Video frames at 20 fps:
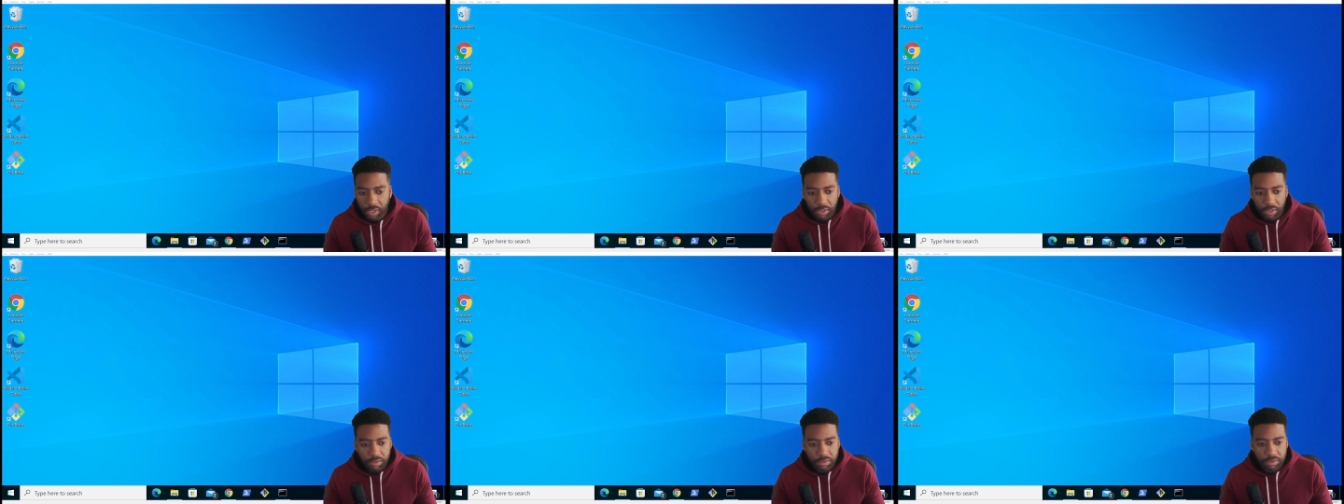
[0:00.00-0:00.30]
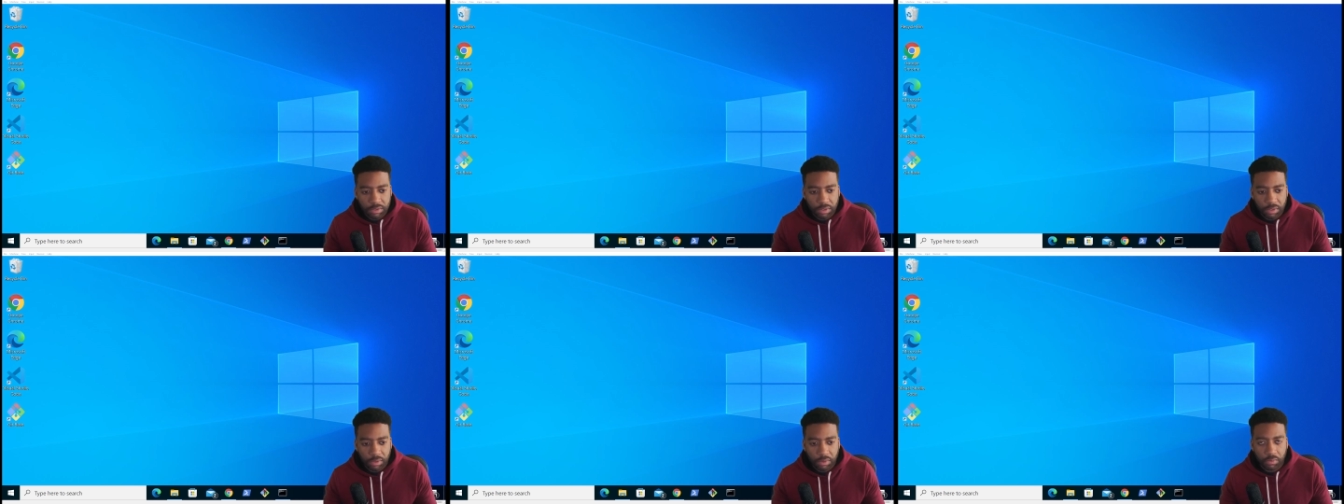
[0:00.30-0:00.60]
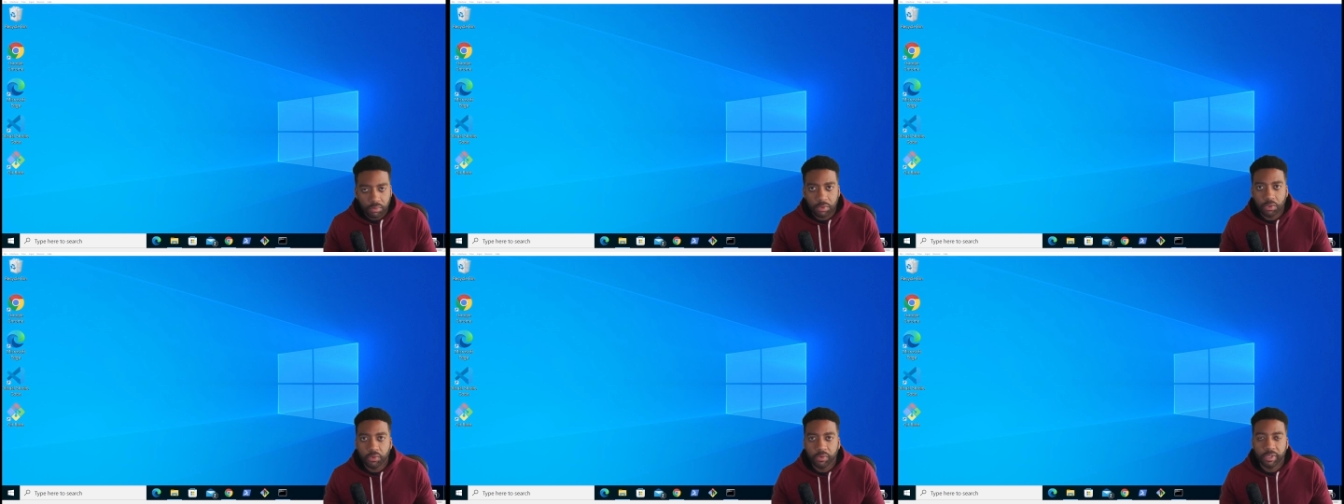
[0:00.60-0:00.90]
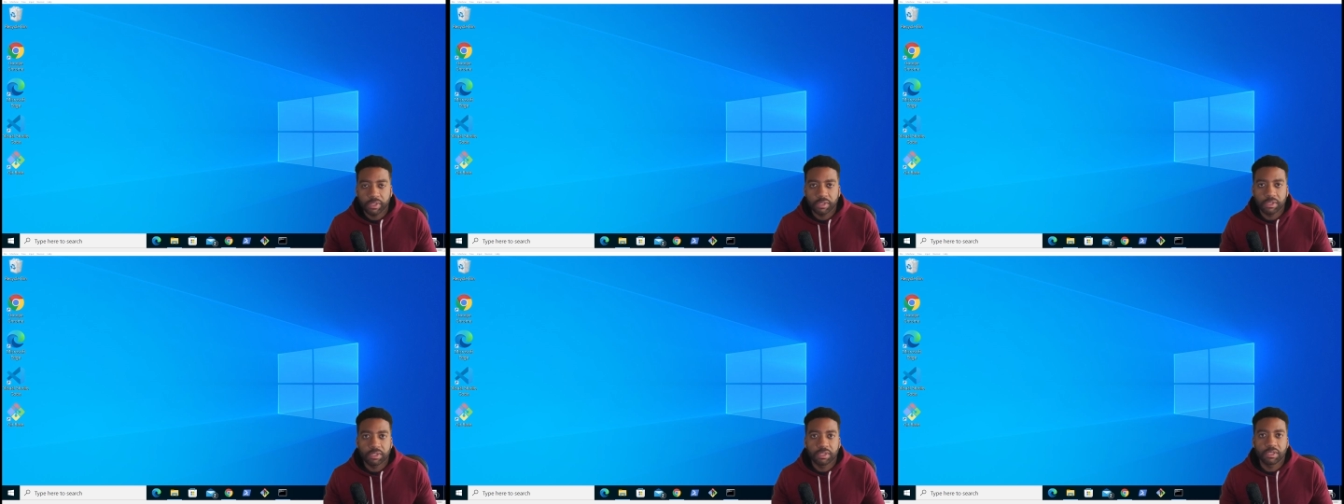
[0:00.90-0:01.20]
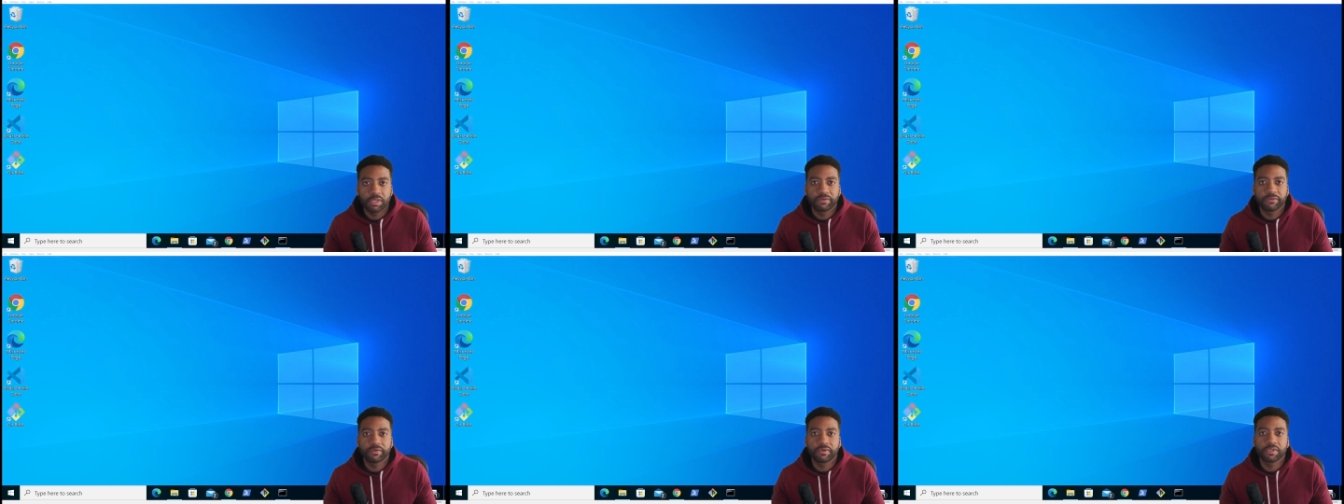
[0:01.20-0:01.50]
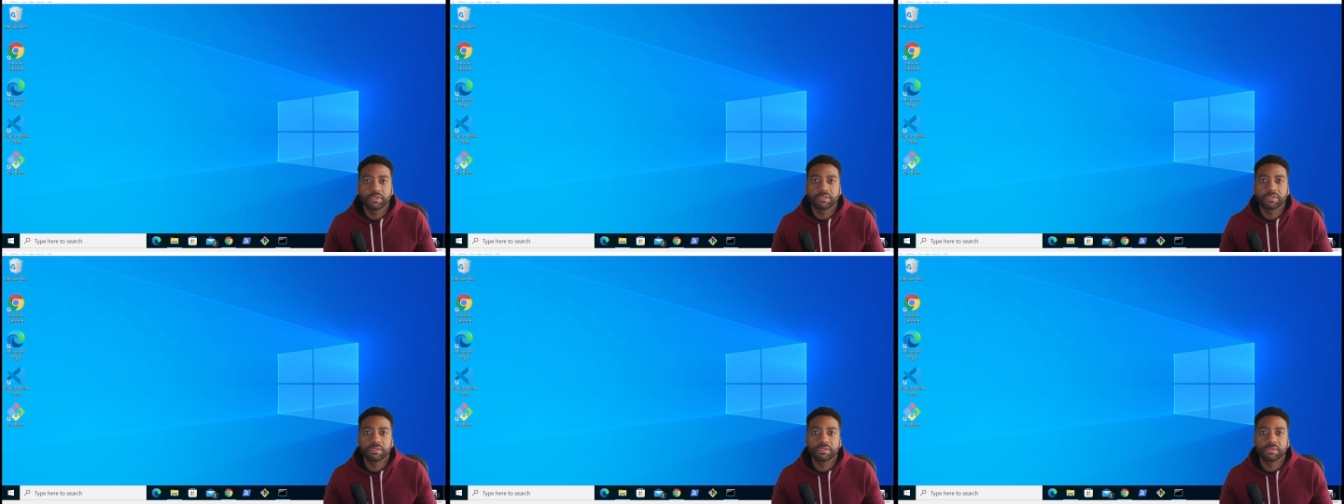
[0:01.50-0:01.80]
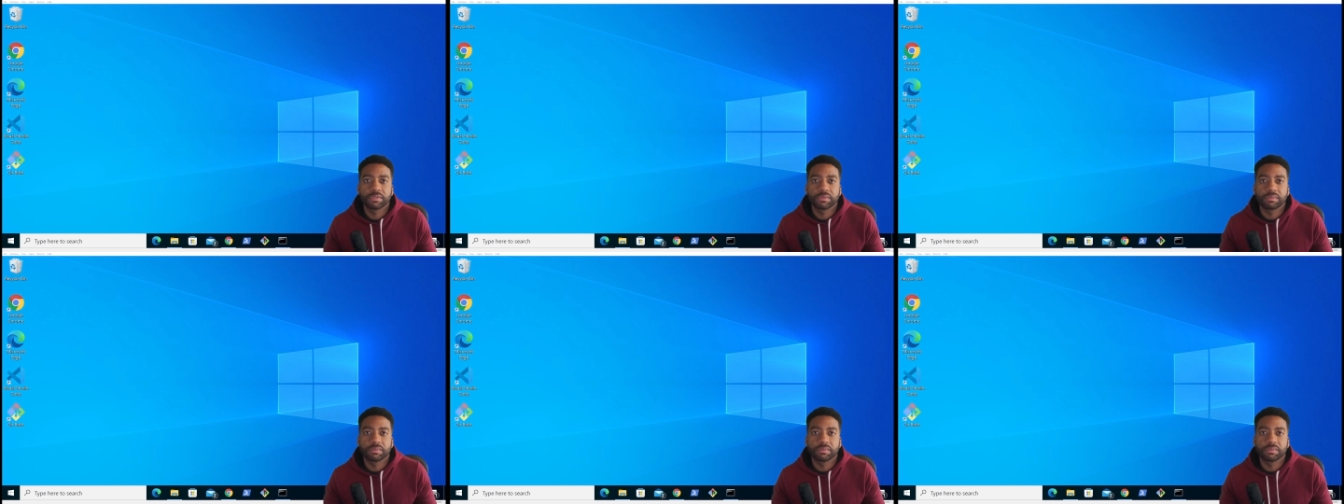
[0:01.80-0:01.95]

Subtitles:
So real quick, the difference